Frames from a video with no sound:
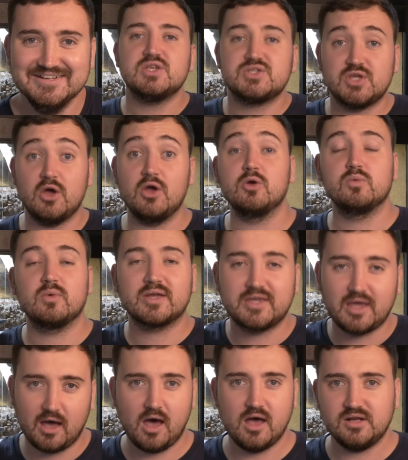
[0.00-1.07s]
So
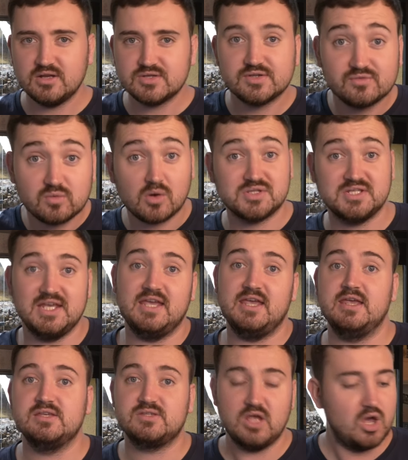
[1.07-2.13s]
regardless of what it
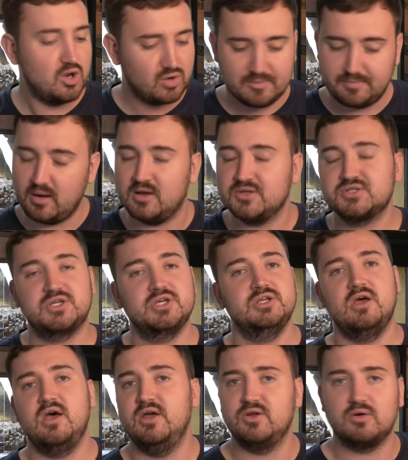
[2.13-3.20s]
is,
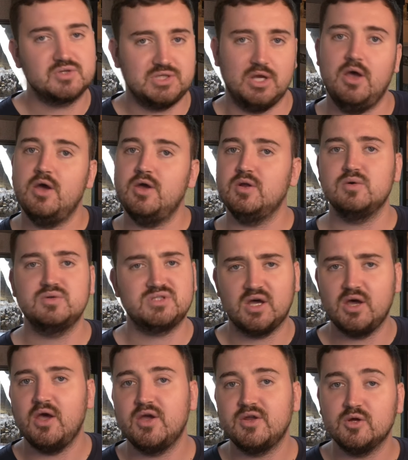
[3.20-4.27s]
crepuscular, nocturnal,
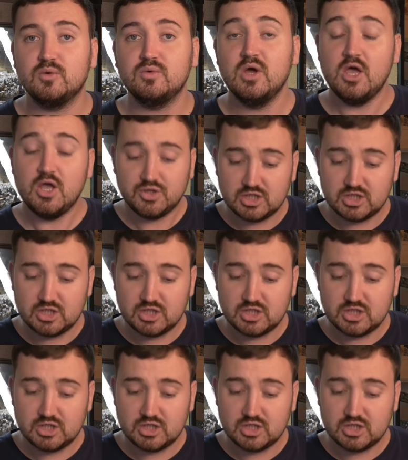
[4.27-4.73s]
diurnal,